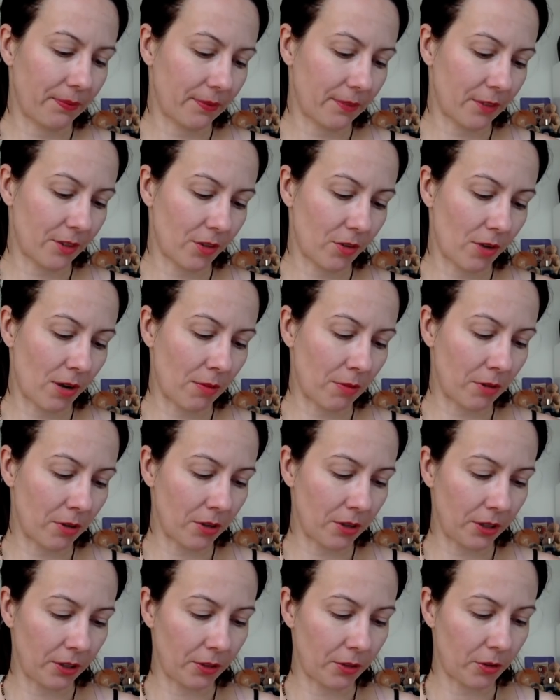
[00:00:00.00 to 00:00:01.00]
So I'm
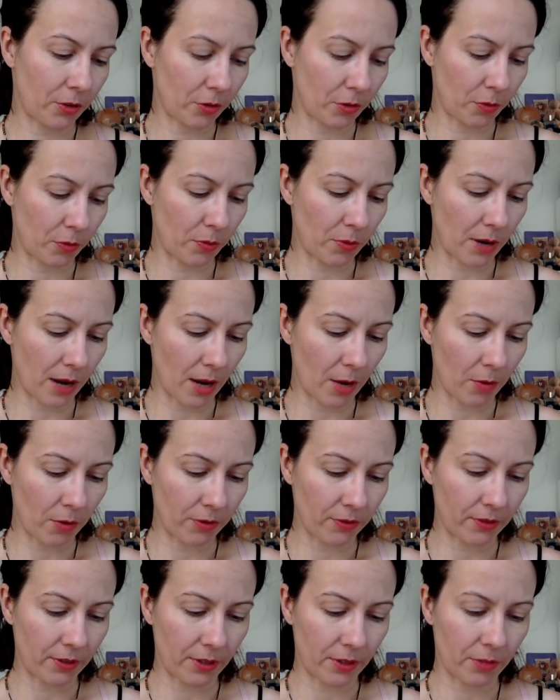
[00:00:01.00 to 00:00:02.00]
going to play
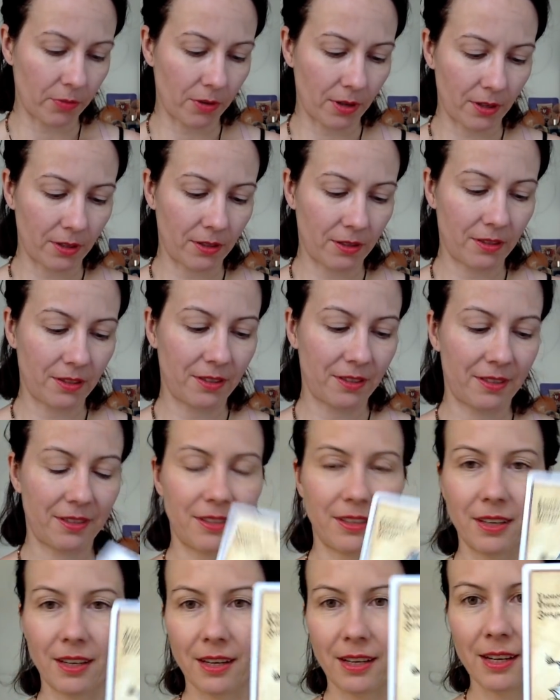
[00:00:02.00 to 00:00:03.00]
with this one
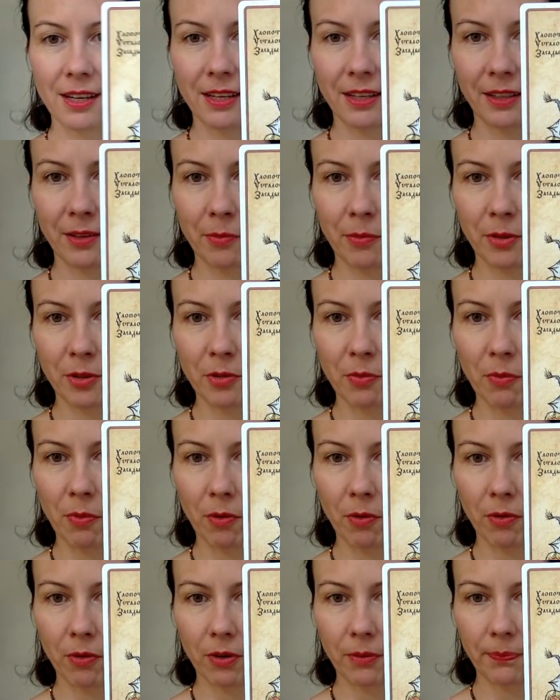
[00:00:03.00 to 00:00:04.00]
a little bit
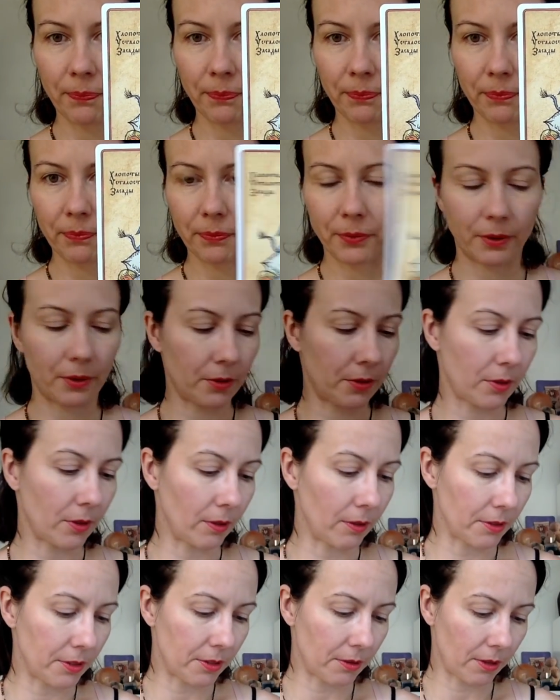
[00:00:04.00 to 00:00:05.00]
more, because
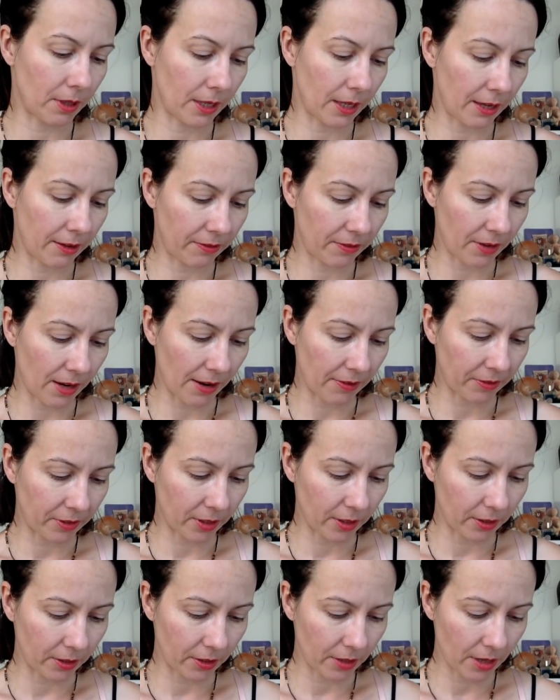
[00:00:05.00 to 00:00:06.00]
also I have left
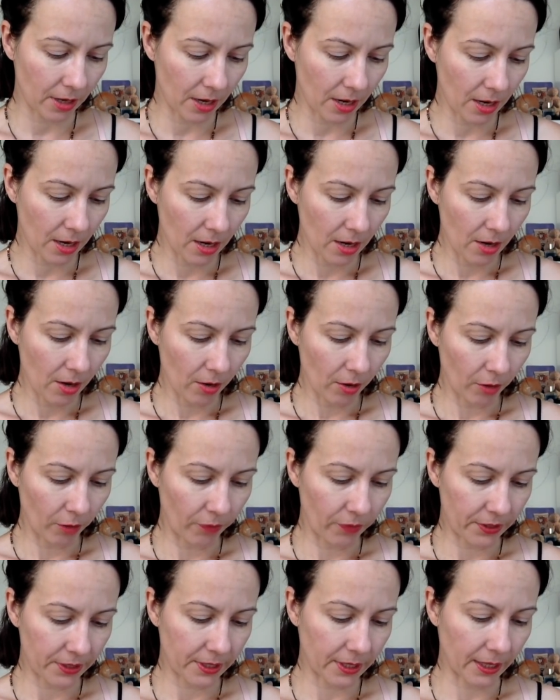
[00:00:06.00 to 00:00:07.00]
it
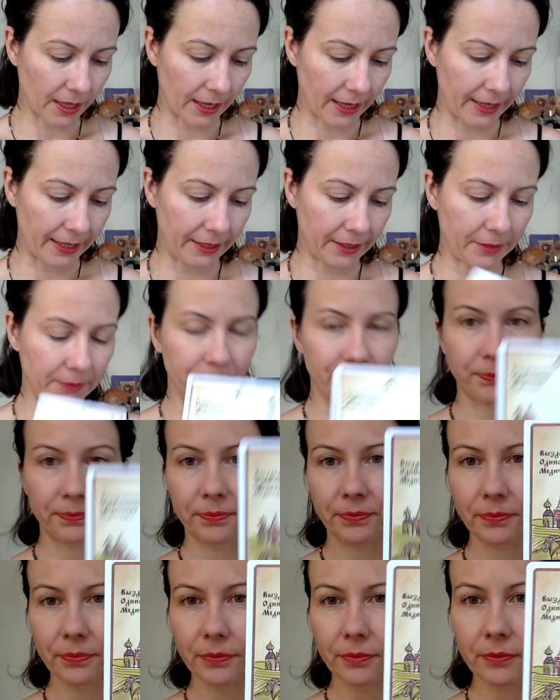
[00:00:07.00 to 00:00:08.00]
on the side,
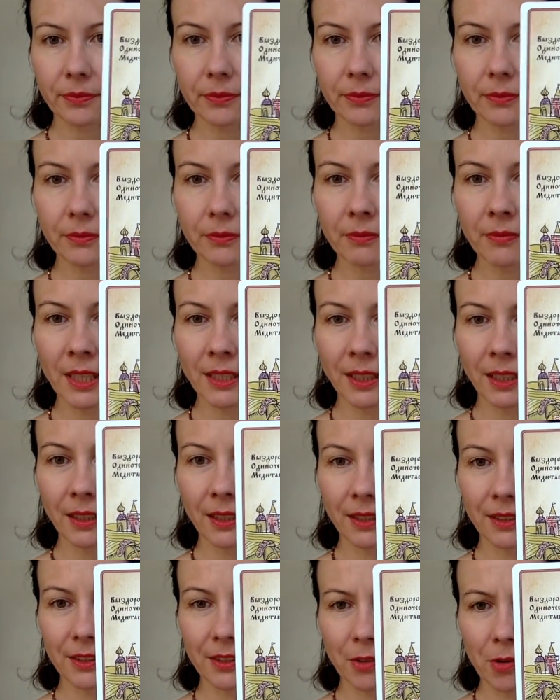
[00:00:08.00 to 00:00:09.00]
and
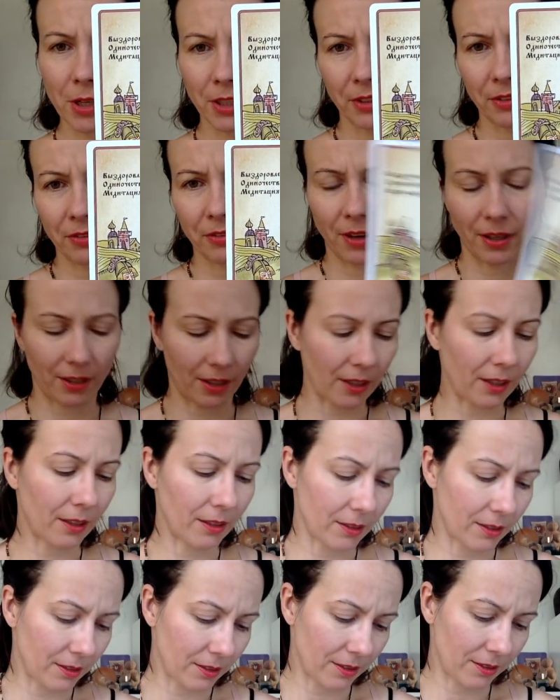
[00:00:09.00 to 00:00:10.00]
it's quite funny
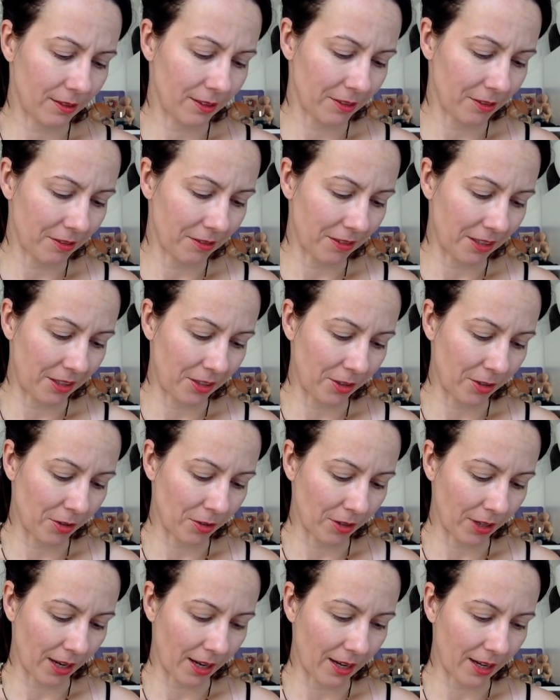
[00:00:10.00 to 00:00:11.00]
when you
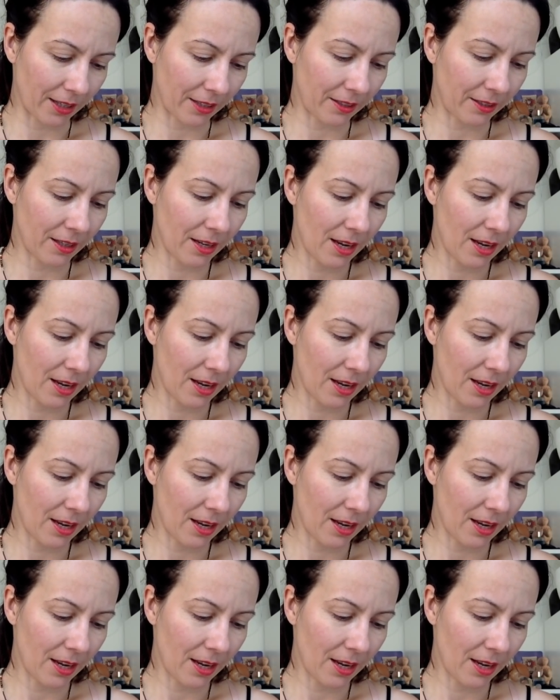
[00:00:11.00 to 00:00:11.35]
look at it.